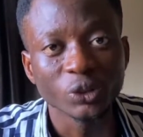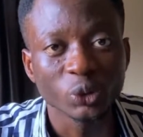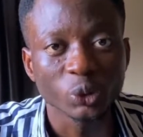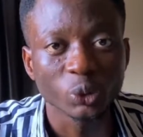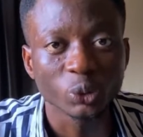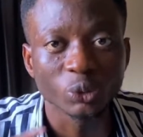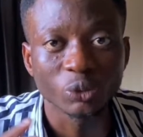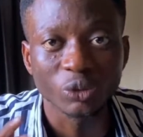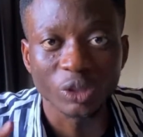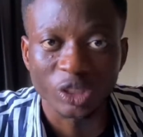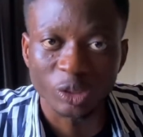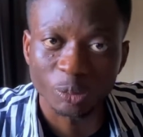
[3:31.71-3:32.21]

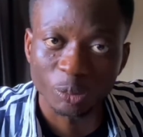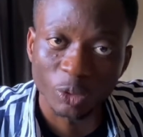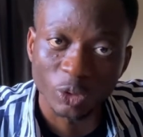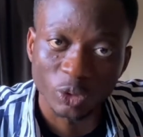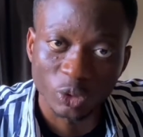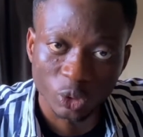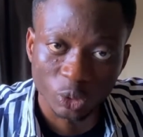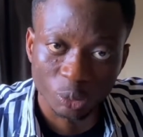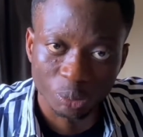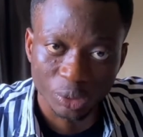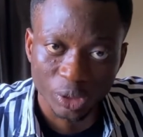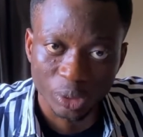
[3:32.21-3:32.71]
to
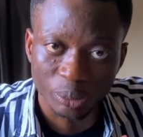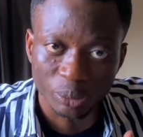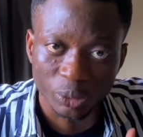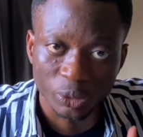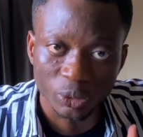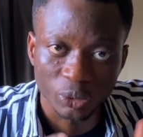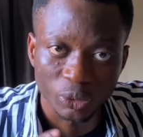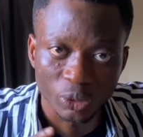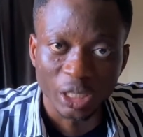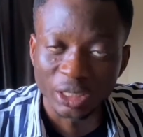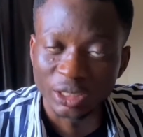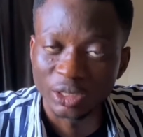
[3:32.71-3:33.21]
respond to
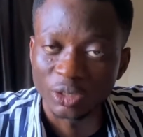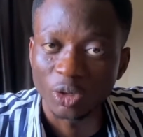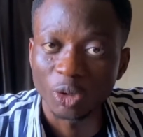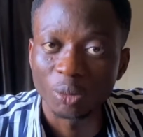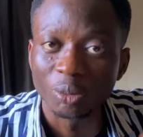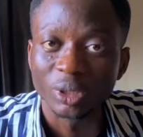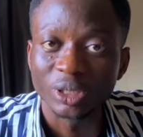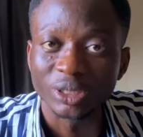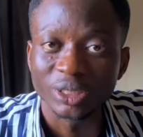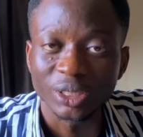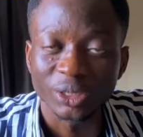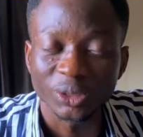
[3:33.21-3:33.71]
people in the
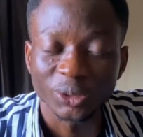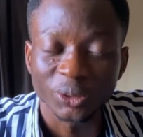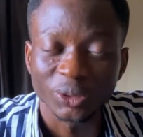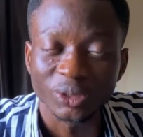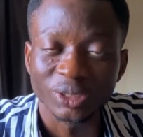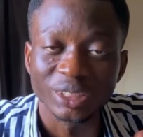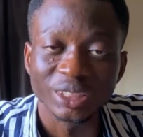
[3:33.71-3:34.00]
comment section.